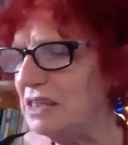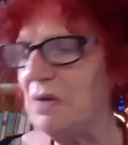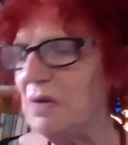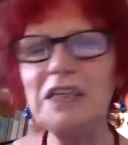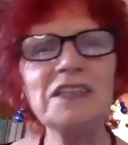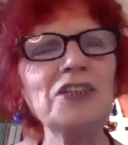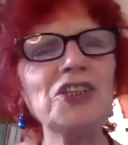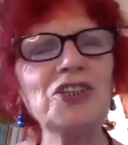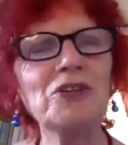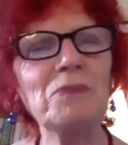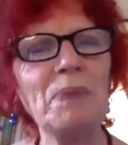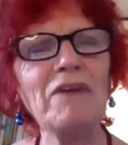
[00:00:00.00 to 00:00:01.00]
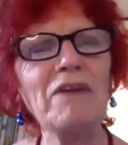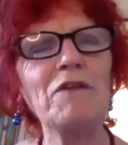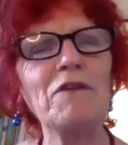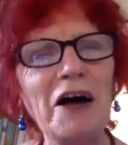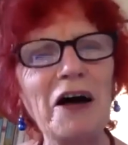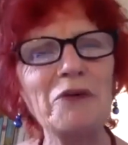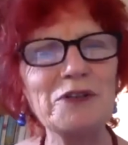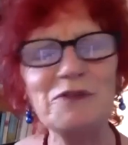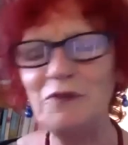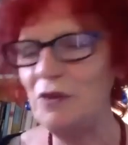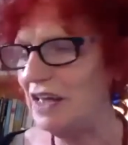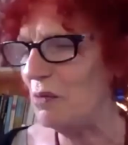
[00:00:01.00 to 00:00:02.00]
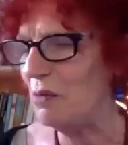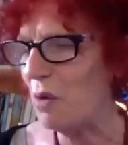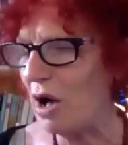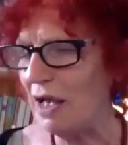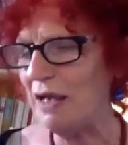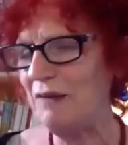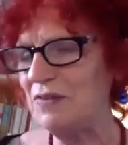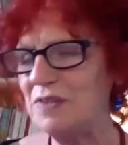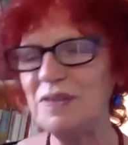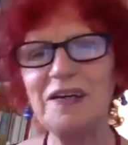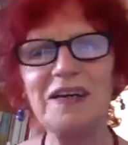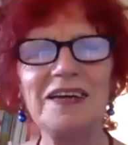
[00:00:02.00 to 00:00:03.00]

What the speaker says: money that should buy flowers for their wives?